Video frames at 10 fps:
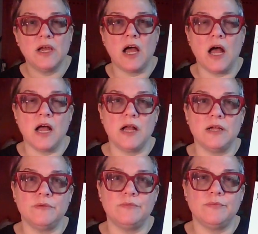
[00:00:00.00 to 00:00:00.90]

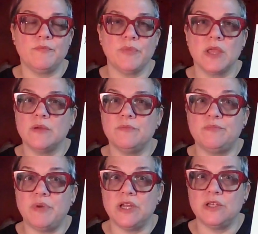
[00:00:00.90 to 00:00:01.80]

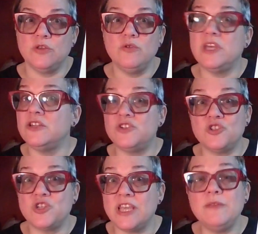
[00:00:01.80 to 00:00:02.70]
But you can
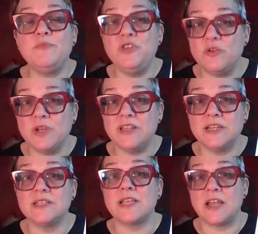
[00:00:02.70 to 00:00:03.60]
just keep doing
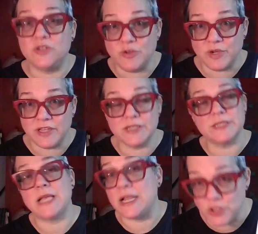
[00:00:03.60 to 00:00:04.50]
this and doing
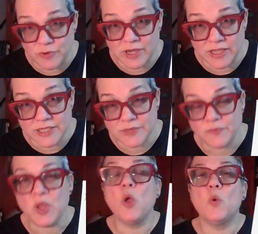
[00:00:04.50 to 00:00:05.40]
this and doing this.
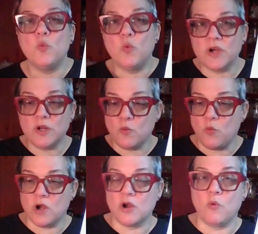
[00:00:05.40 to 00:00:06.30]
We're going to
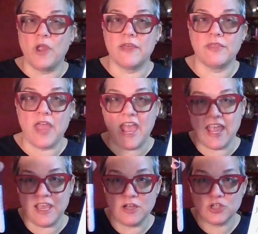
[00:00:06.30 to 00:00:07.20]
work with
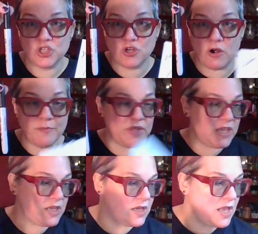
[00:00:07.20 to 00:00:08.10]
a
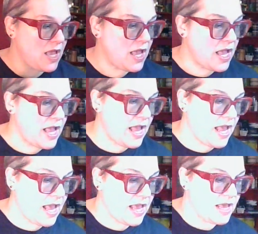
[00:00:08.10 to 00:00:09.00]
Sharpie
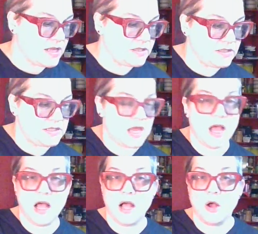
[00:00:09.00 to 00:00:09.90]
and
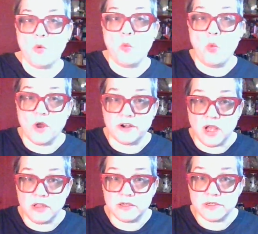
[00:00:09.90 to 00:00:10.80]

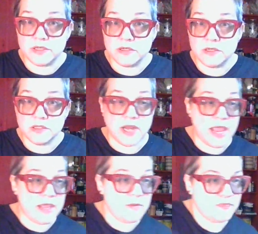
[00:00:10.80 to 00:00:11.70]
watercolors
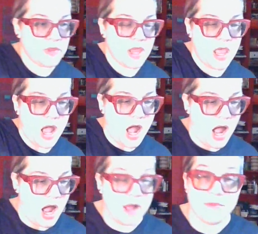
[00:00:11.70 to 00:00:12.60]
today.
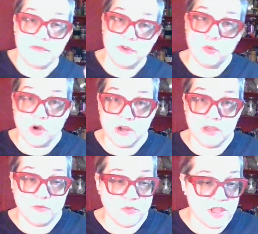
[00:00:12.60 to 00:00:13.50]
And if you're
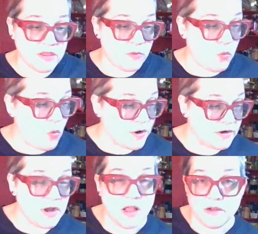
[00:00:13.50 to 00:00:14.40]
working with
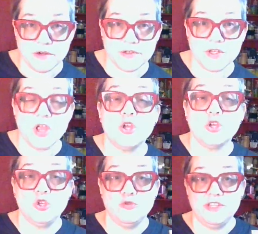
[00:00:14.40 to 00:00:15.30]
watercolors,
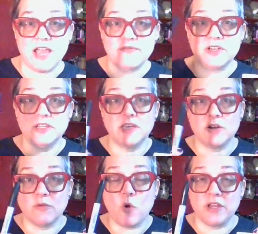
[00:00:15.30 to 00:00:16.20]
you definitely are
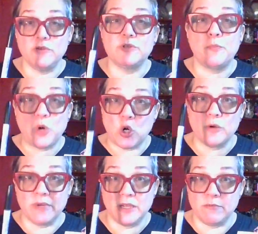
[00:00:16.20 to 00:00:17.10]
going to want to use a
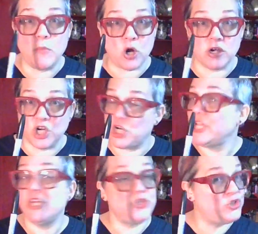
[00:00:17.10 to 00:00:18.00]
permanent marker.
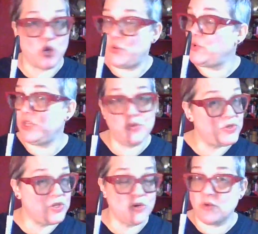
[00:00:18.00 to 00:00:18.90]
Don't
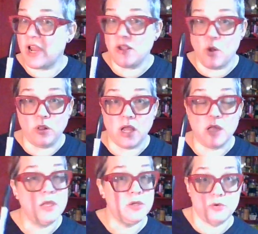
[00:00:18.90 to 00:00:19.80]
use the Crayola.
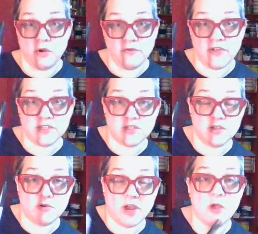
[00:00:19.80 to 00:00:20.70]
No offense to
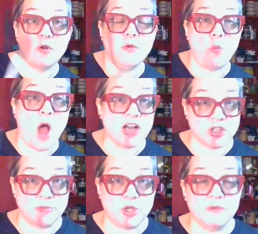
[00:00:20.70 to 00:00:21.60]
the Crayola
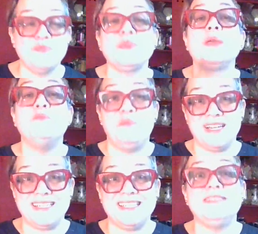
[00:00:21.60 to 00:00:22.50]
washable,
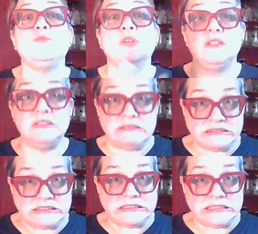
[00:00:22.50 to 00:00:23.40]
but it
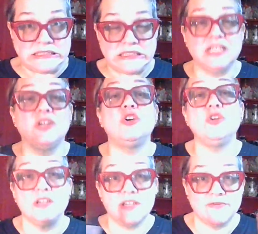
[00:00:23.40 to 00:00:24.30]

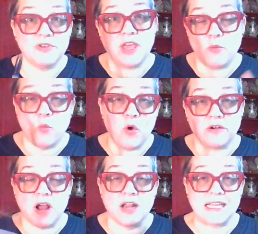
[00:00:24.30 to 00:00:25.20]
could, if you get
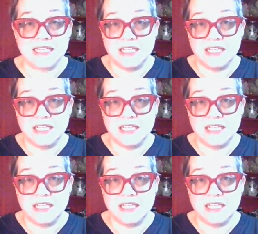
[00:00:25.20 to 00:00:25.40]
water on it,